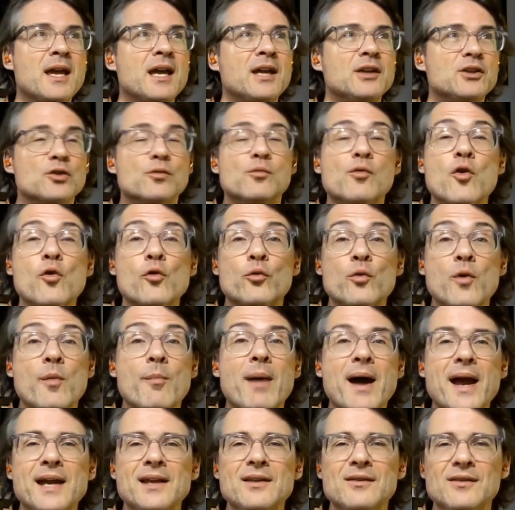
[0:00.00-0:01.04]
to
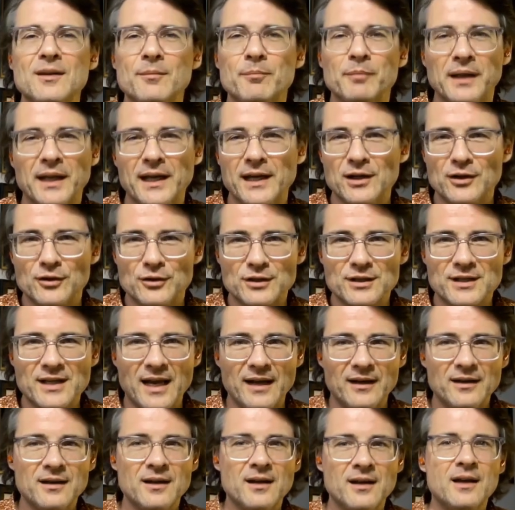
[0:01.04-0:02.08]
remind the players
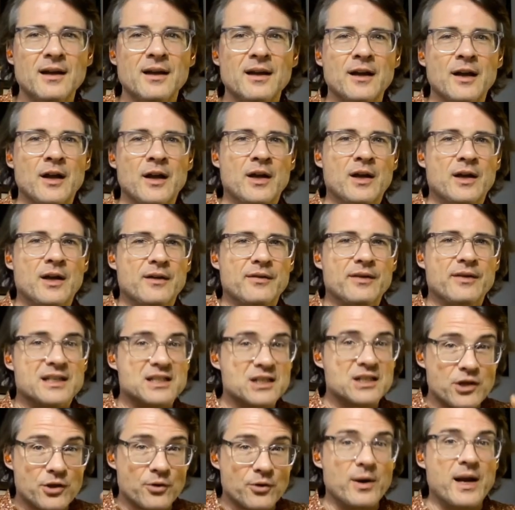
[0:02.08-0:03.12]
that
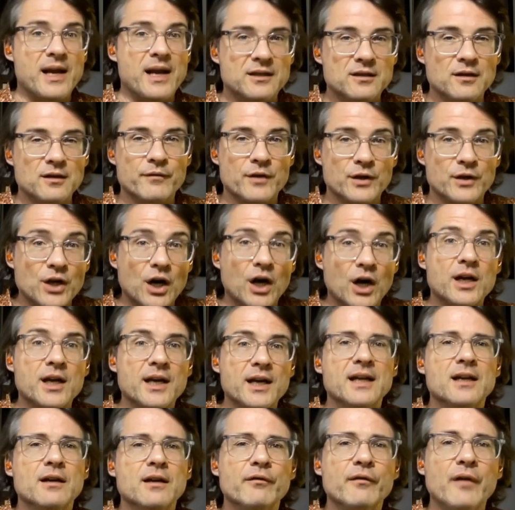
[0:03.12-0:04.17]
this threat of the
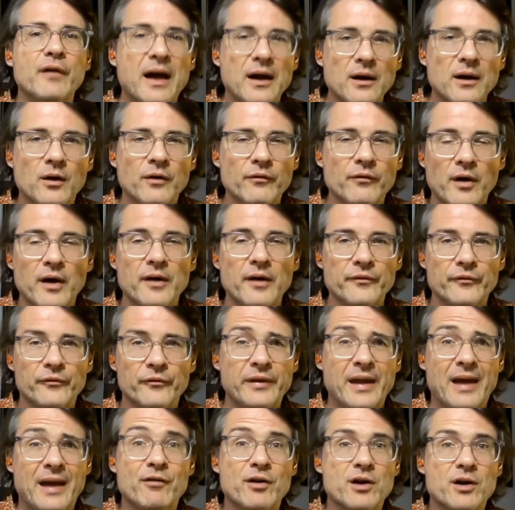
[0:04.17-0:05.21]
darkening of
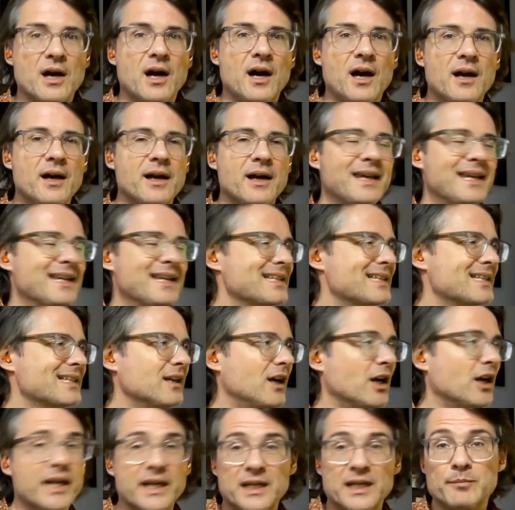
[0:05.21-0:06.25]
Davokar is
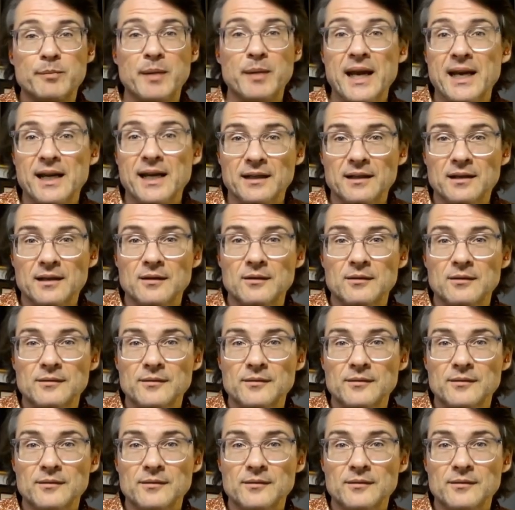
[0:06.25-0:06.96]
unexplained.